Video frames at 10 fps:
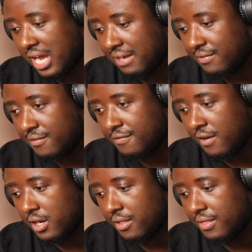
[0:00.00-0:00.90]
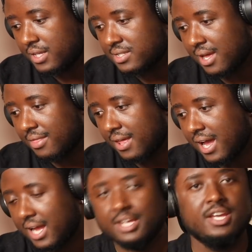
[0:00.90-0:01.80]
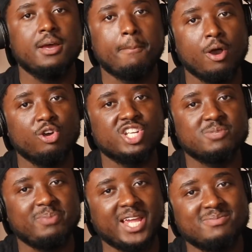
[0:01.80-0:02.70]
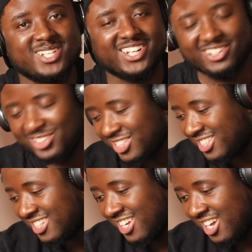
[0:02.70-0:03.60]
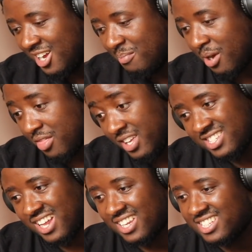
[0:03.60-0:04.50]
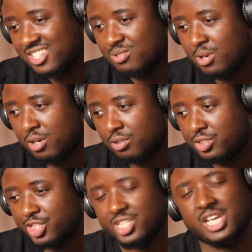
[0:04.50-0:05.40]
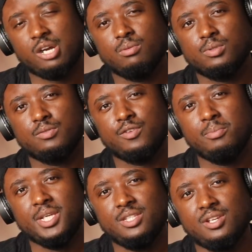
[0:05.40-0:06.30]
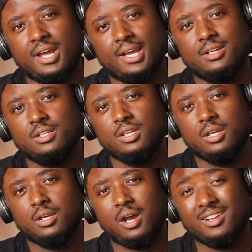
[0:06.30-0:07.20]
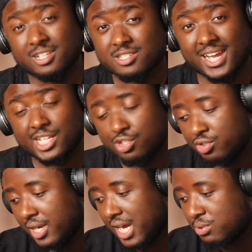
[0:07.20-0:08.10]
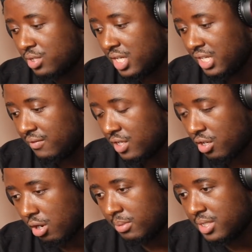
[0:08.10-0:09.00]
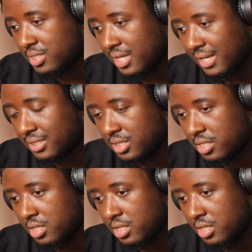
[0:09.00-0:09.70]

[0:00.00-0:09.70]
having fun and things like that, Polish babes included, but things like this as well just helps for me to like understand you guys when you're leaving your comments. And